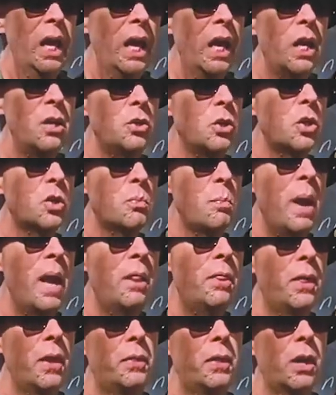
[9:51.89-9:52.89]
It just
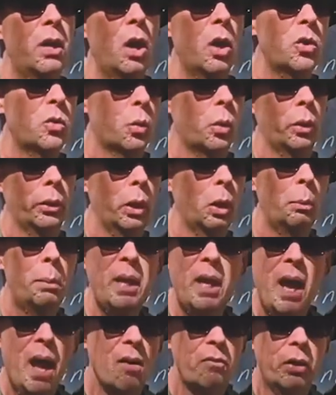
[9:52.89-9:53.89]
meant that the guns were a little
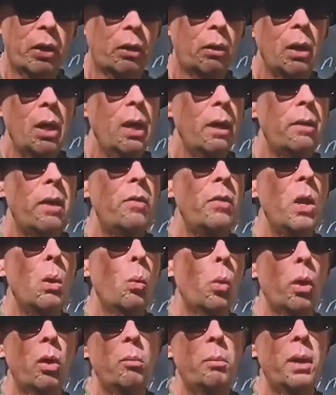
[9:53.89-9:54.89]
bit heavier than they
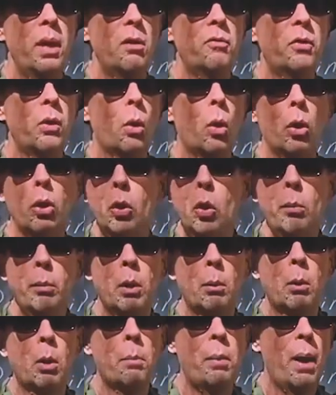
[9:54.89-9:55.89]
would have been if they were aluminum or